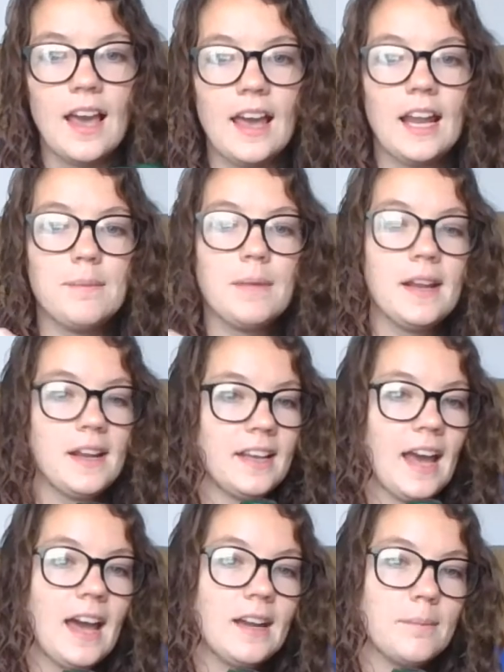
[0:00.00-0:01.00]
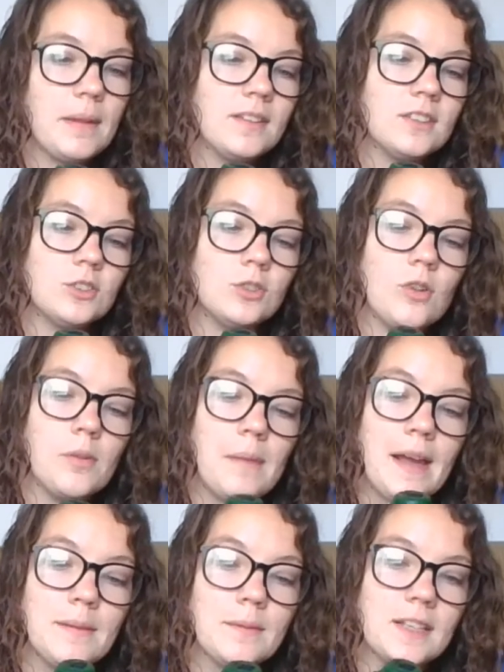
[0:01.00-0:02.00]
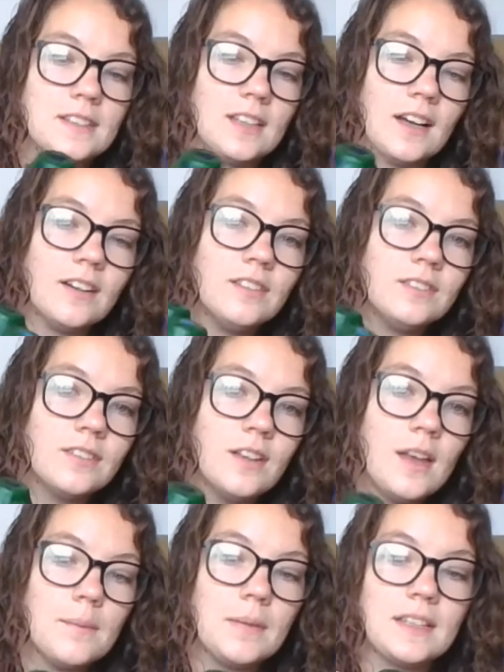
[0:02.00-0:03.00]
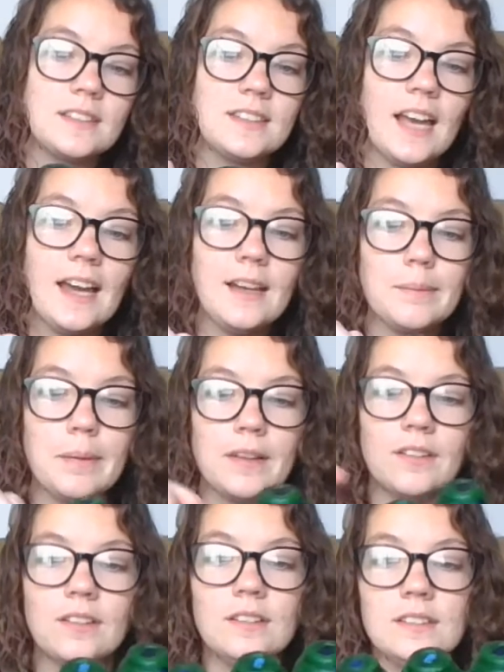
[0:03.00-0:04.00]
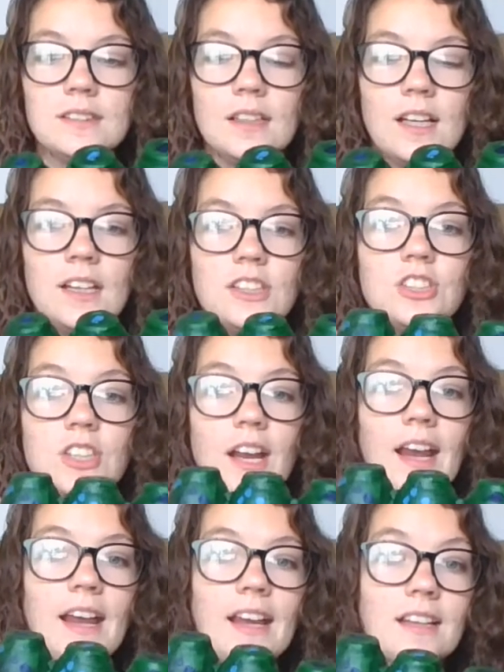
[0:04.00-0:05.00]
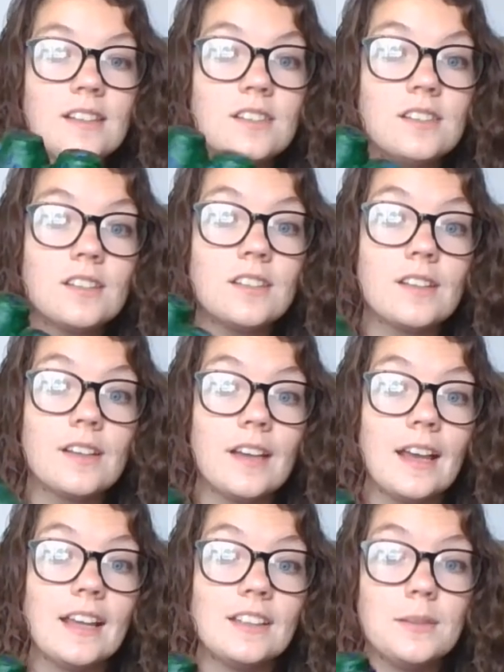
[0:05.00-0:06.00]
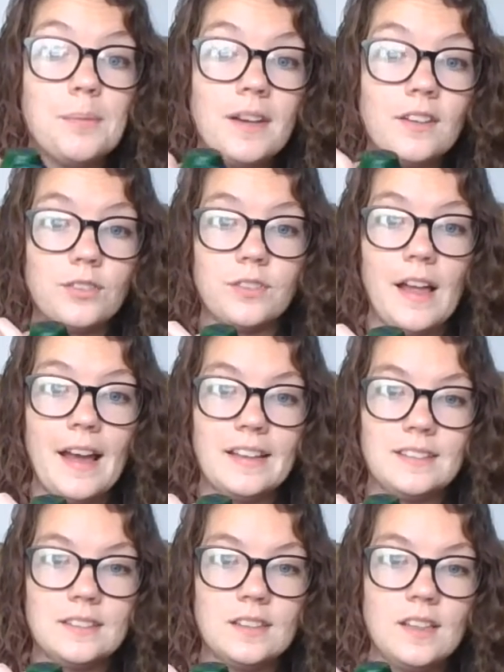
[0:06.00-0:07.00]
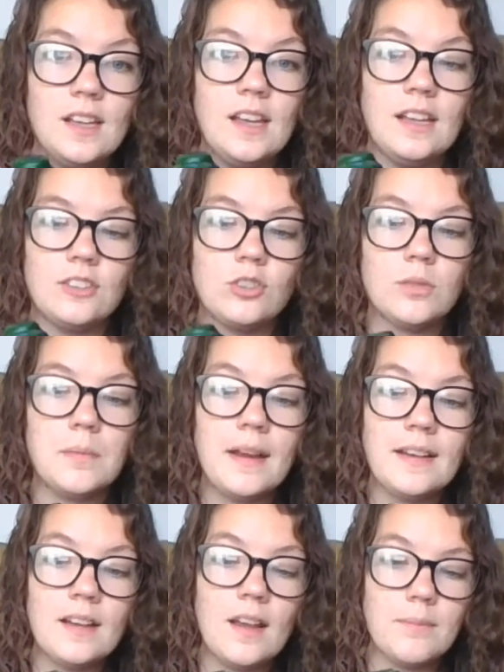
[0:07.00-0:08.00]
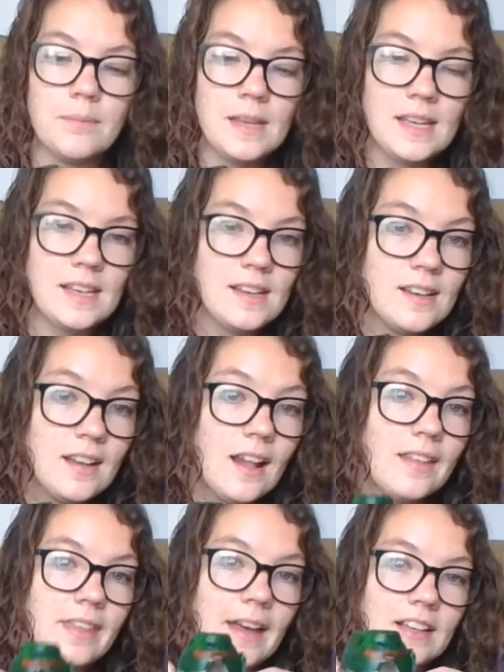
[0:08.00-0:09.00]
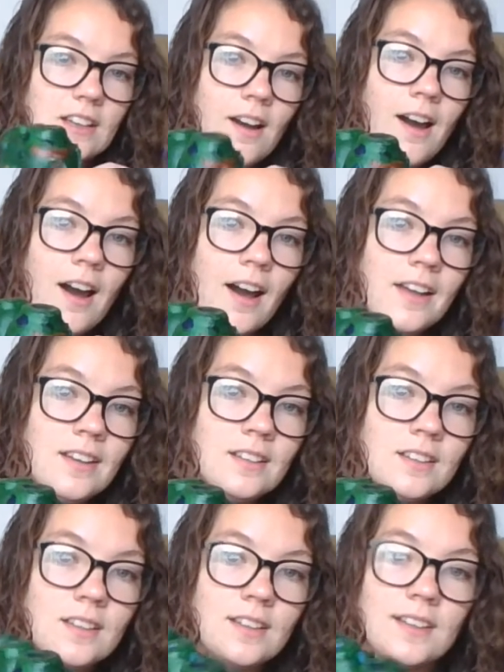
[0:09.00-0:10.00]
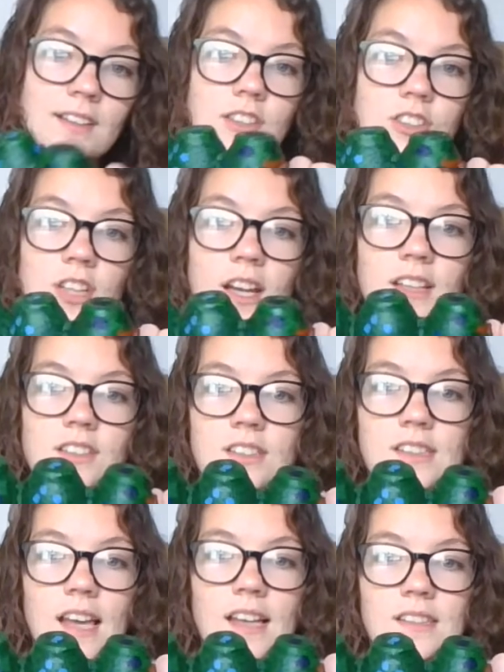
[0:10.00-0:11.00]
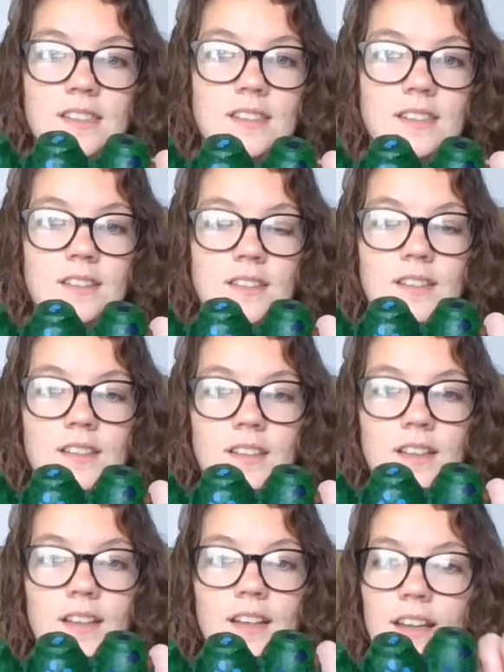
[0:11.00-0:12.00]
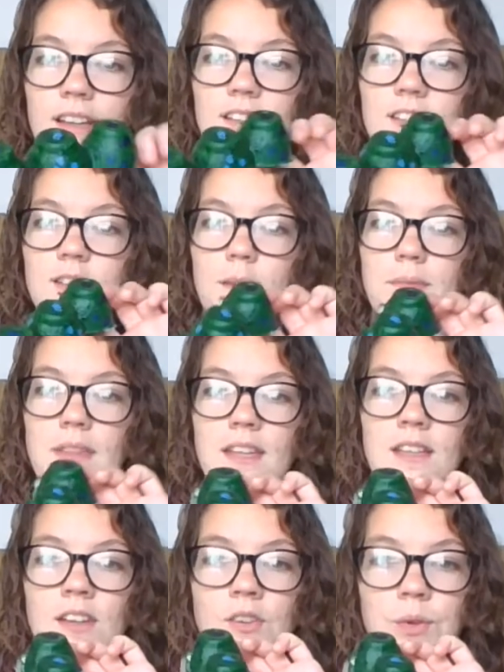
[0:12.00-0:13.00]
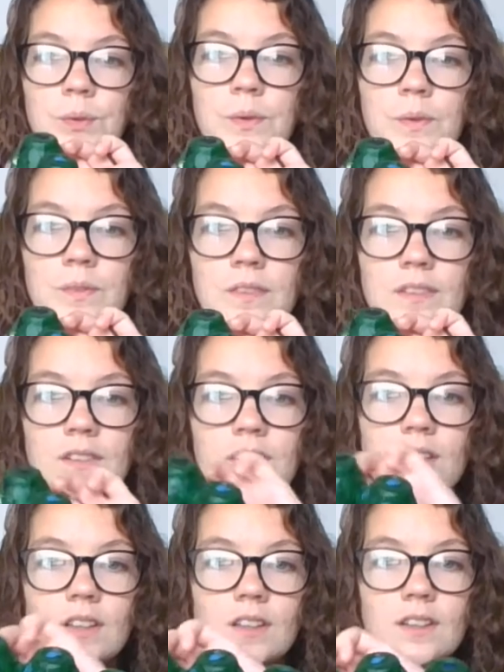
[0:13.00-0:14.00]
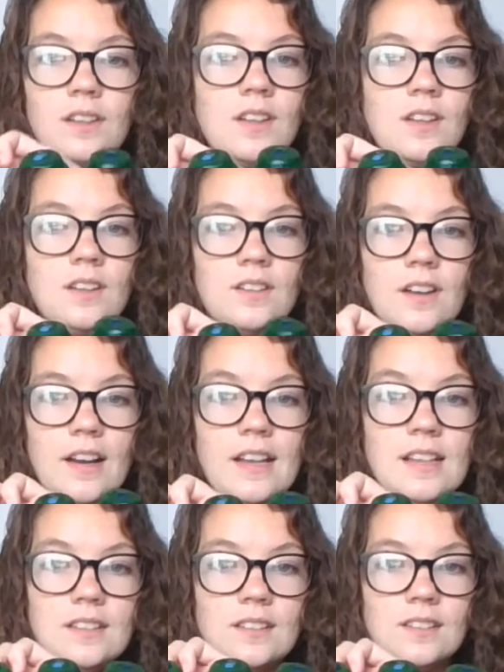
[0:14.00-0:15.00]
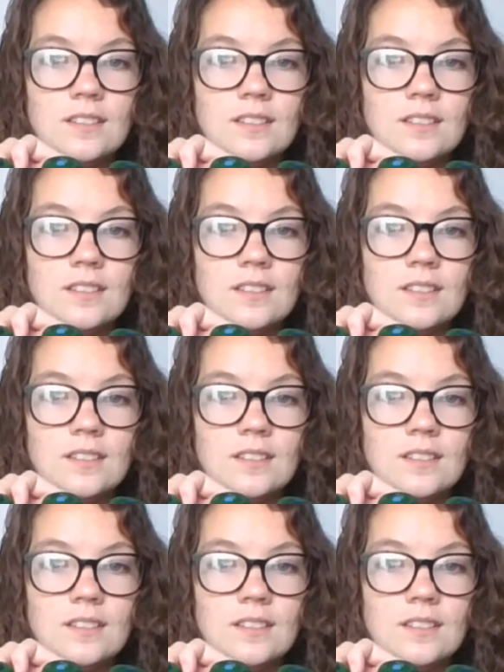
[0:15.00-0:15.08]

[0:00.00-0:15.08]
And I made a caterpillar to remind myself, because caterpillars change into butterflies, and to remind me that God changes us into something new, right?